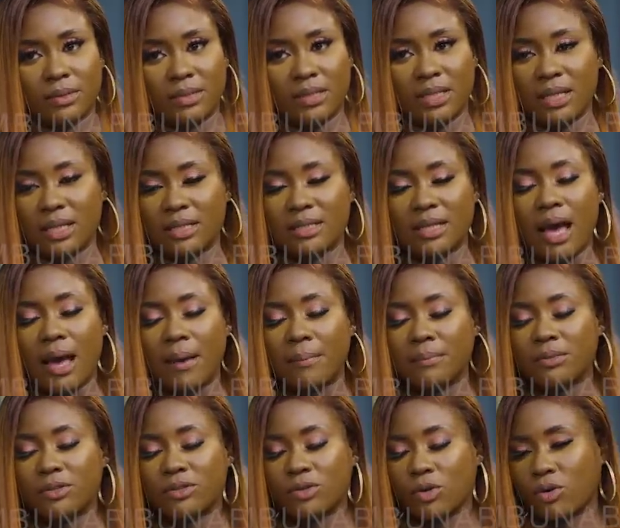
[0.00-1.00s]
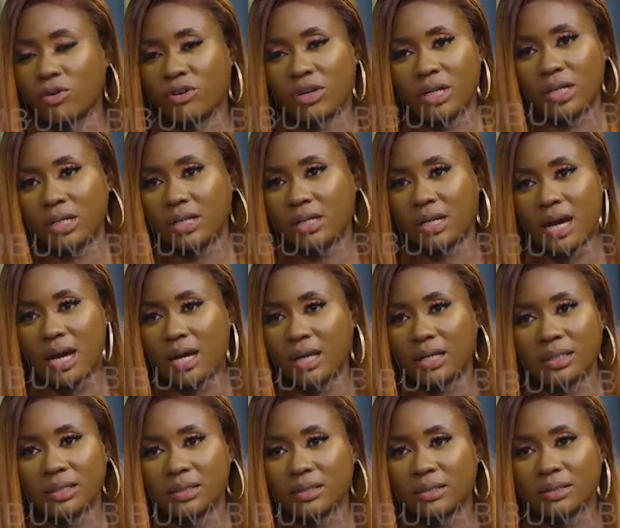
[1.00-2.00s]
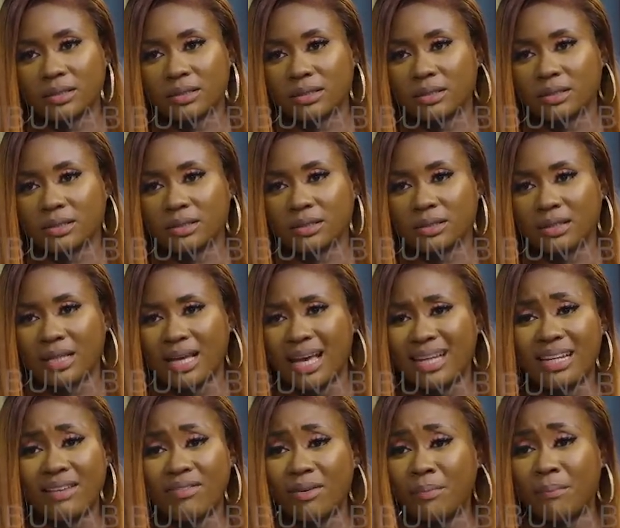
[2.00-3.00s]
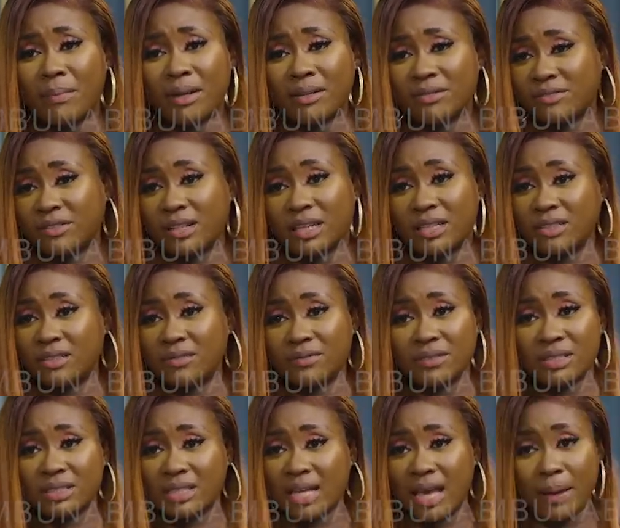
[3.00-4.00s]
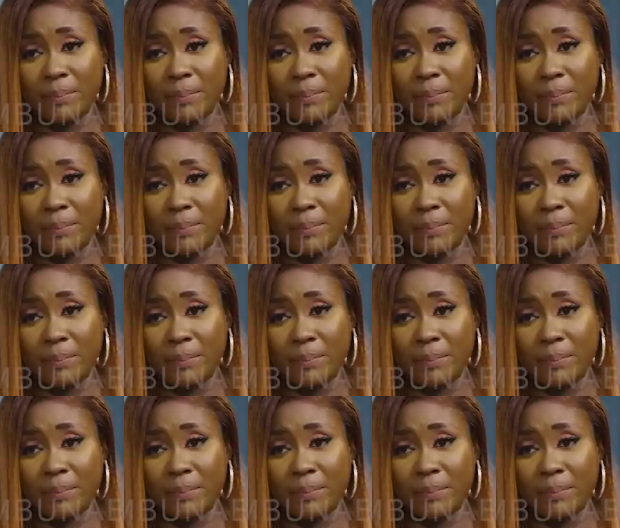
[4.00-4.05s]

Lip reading: Diaz, I'm sorry. I never meant for any of this to